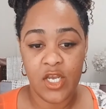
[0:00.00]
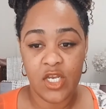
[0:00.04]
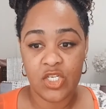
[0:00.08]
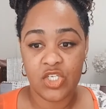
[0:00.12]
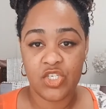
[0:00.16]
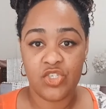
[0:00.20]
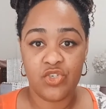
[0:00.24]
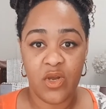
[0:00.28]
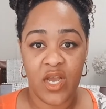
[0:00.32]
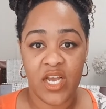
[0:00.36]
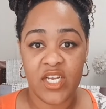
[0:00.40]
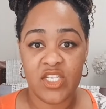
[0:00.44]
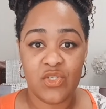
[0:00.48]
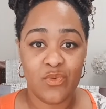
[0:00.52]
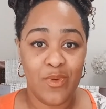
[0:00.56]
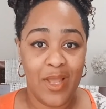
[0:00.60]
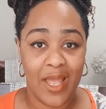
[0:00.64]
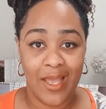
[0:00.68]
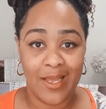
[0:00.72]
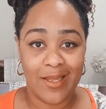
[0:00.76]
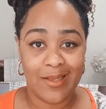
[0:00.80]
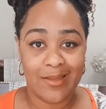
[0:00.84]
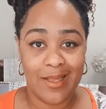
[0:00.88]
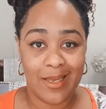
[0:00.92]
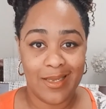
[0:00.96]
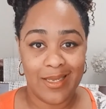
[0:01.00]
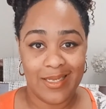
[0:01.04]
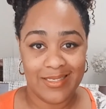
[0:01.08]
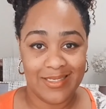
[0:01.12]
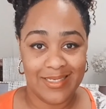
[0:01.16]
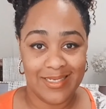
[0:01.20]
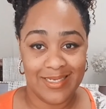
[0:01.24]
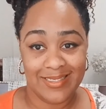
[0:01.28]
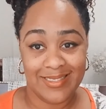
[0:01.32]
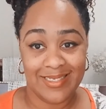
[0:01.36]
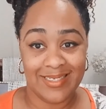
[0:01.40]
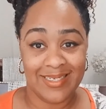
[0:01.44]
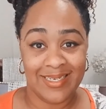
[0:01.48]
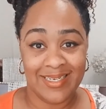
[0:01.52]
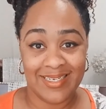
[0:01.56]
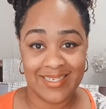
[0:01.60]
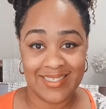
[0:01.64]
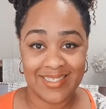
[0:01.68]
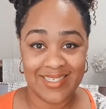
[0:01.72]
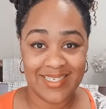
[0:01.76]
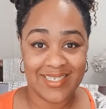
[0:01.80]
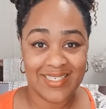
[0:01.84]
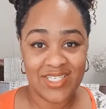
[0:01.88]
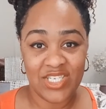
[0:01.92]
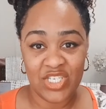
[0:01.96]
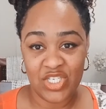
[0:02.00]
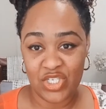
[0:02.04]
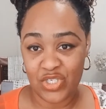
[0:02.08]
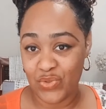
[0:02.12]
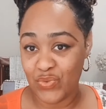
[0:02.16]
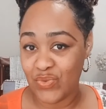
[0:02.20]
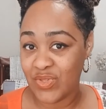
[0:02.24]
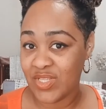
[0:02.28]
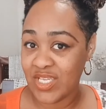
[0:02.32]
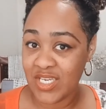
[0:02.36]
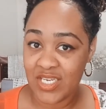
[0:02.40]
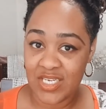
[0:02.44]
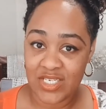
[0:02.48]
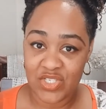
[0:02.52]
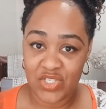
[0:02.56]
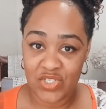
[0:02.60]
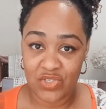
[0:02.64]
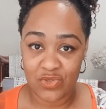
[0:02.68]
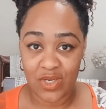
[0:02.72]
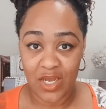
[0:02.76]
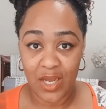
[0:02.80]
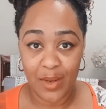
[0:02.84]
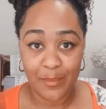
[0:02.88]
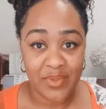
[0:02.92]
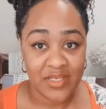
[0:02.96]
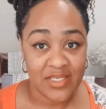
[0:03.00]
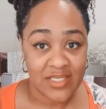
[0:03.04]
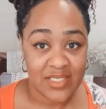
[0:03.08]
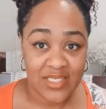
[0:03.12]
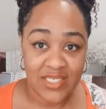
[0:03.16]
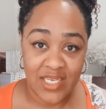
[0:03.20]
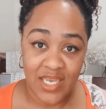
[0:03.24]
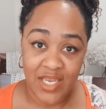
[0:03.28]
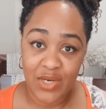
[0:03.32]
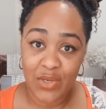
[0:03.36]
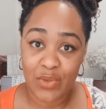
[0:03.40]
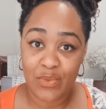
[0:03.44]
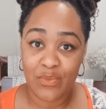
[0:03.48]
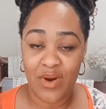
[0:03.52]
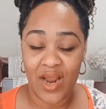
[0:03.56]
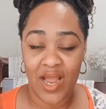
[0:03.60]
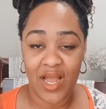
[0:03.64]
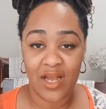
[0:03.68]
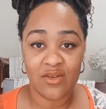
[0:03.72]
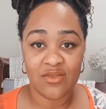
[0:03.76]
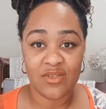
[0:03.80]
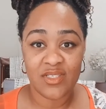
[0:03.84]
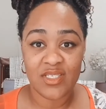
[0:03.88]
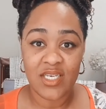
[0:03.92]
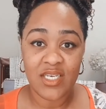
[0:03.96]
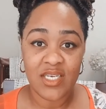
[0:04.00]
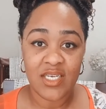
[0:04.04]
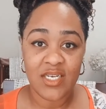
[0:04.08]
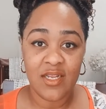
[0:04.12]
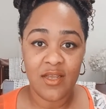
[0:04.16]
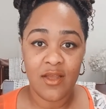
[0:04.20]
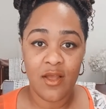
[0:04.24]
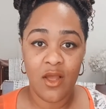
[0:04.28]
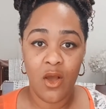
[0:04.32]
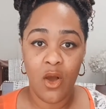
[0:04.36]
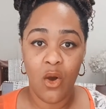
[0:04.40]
try to act like it doesn't exist and do things to compensate around it.